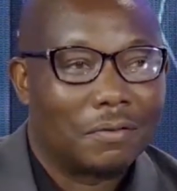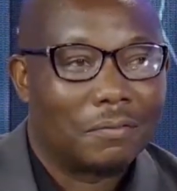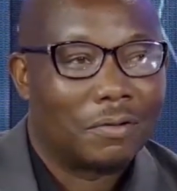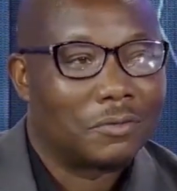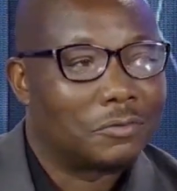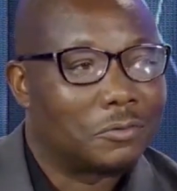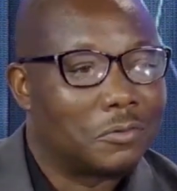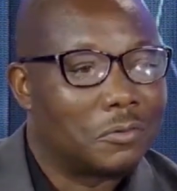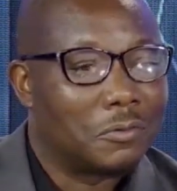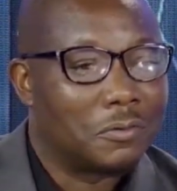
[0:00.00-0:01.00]
want to
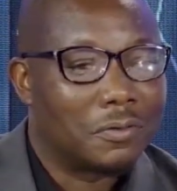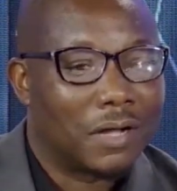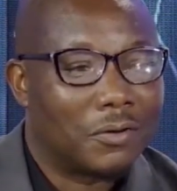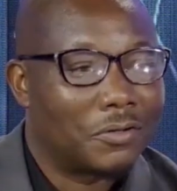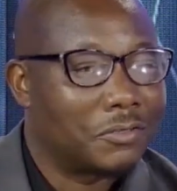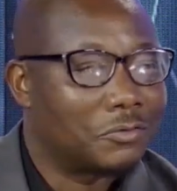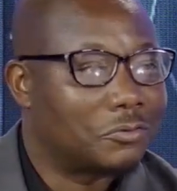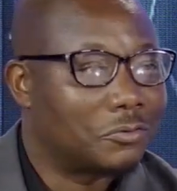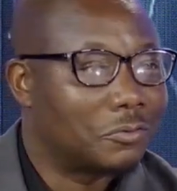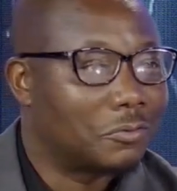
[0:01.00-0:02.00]
go according
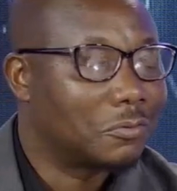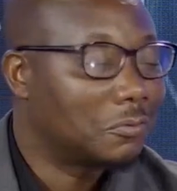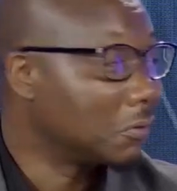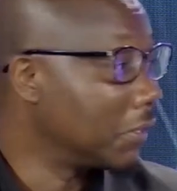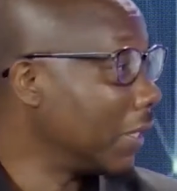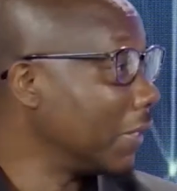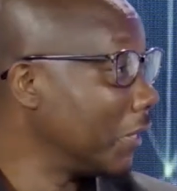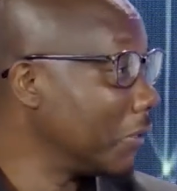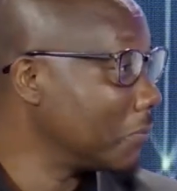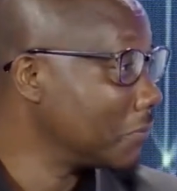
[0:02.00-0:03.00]
to their
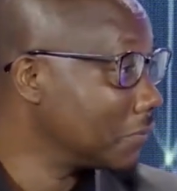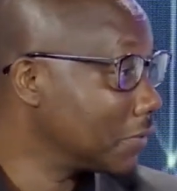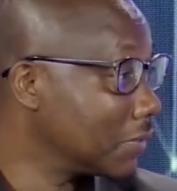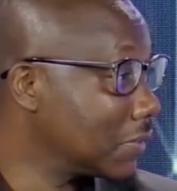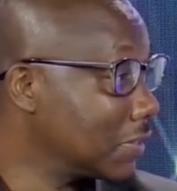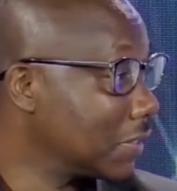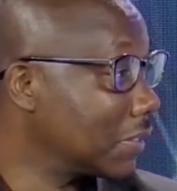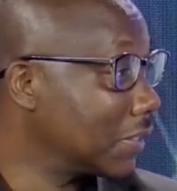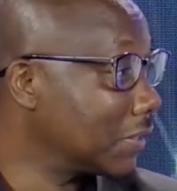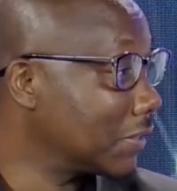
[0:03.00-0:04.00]
name,
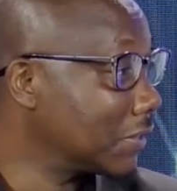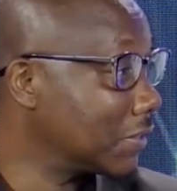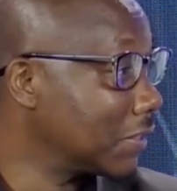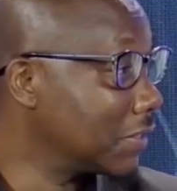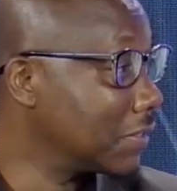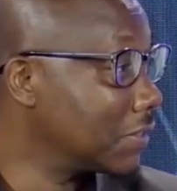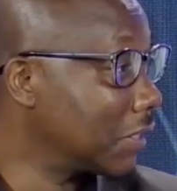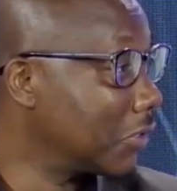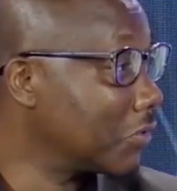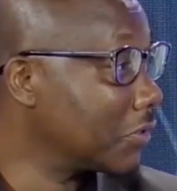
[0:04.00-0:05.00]
secret state
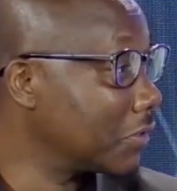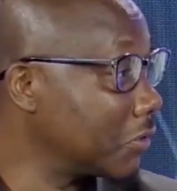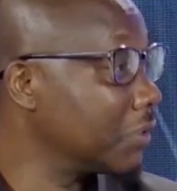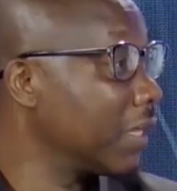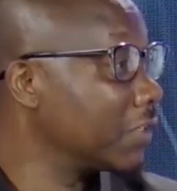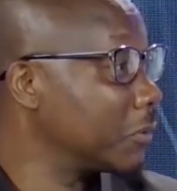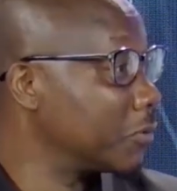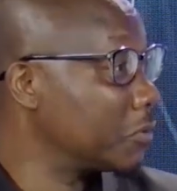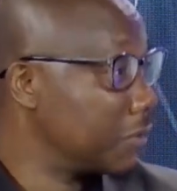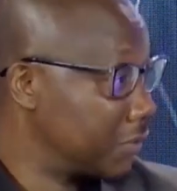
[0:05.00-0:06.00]
security. No, they are
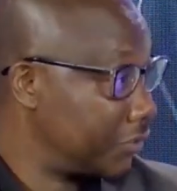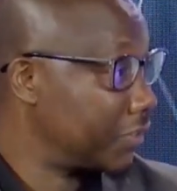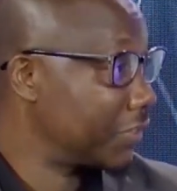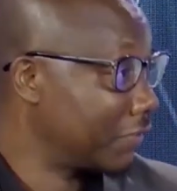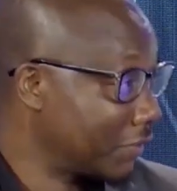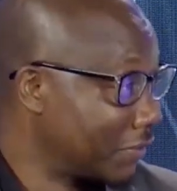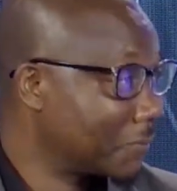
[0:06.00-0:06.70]
supposed to be secret service.